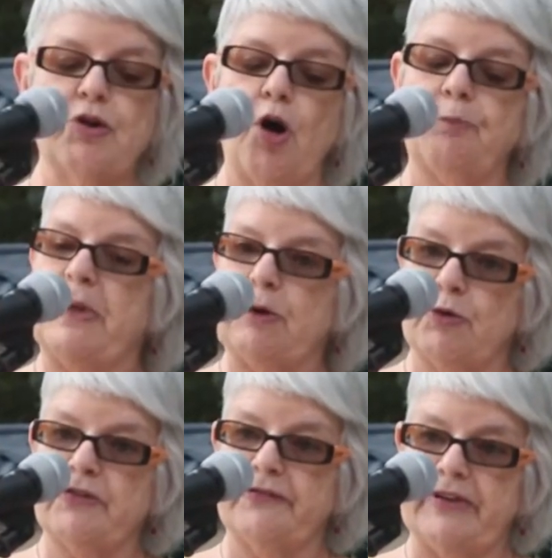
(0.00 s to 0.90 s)
not
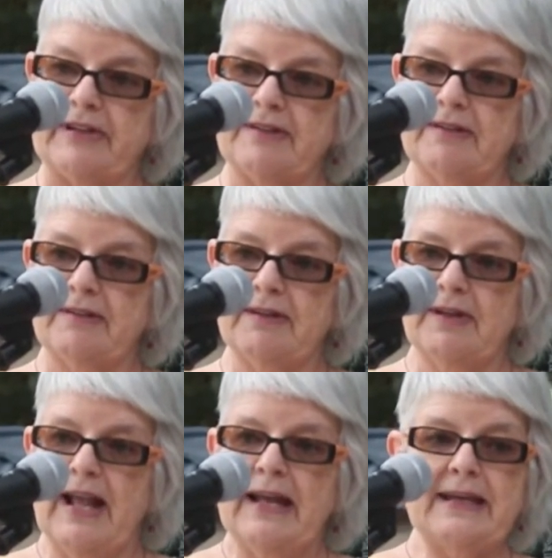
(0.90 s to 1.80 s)
because of it.
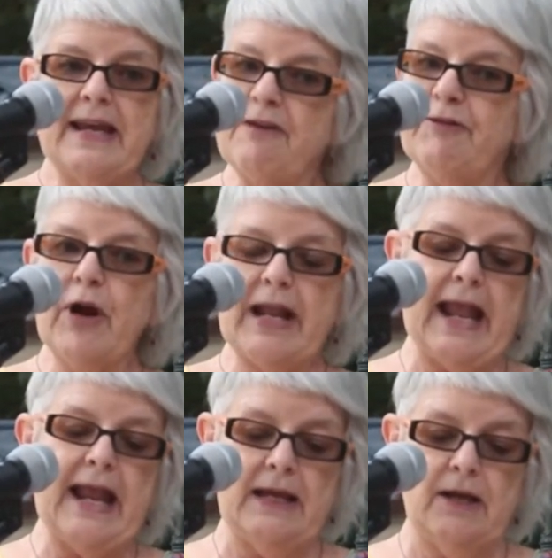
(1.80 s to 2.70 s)
Never
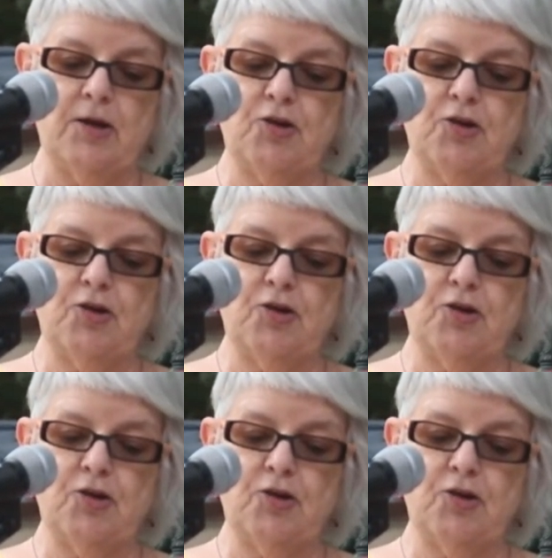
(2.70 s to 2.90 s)
again